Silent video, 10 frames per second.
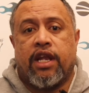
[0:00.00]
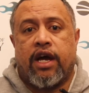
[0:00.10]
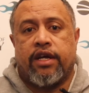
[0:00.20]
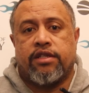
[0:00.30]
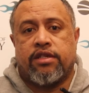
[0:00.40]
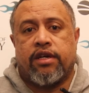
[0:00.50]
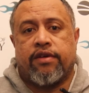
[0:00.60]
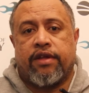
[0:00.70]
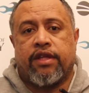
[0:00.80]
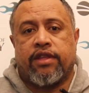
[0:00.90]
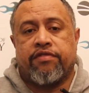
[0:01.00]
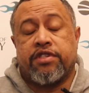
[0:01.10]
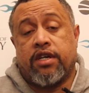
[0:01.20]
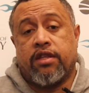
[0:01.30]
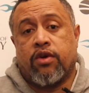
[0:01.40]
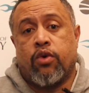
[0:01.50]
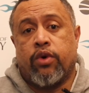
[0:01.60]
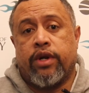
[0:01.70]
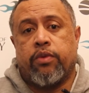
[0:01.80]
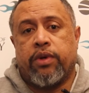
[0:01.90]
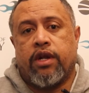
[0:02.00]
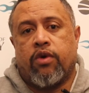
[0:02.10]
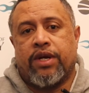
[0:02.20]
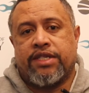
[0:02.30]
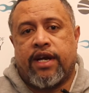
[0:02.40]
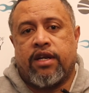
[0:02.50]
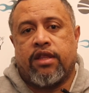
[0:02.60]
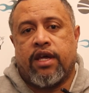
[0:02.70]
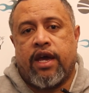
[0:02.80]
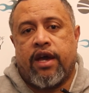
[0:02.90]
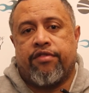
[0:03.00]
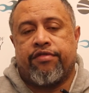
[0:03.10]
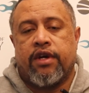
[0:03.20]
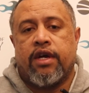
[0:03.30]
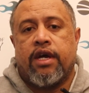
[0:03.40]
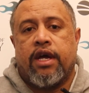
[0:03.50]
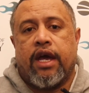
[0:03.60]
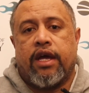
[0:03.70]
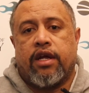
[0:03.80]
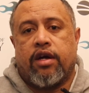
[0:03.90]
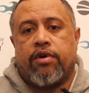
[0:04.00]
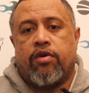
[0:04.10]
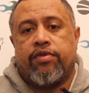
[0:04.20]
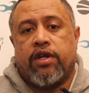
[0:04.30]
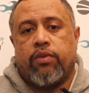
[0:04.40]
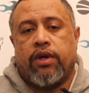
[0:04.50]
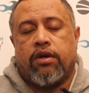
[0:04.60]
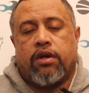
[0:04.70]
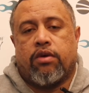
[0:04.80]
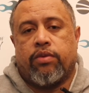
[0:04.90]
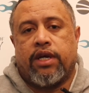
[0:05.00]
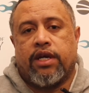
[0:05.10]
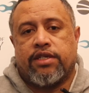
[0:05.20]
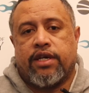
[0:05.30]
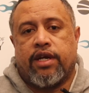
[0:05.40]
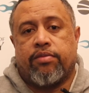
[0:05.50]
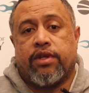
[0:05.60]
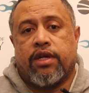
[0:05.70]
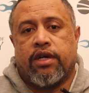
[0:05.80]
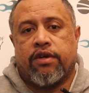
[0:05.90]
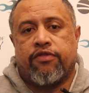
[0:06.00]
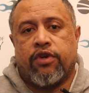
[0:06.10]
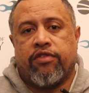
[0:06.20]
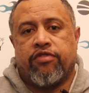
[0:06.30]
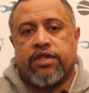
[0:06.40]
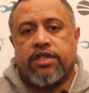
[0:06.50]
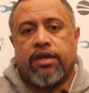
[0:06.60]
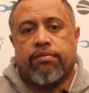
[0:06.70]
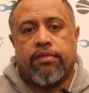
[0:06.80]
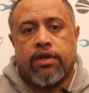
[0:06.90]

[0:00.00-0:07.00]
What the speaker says: Lions, I think they've turned the corner. We know what talent they have. And hopefully we can turn up with a fully fit team.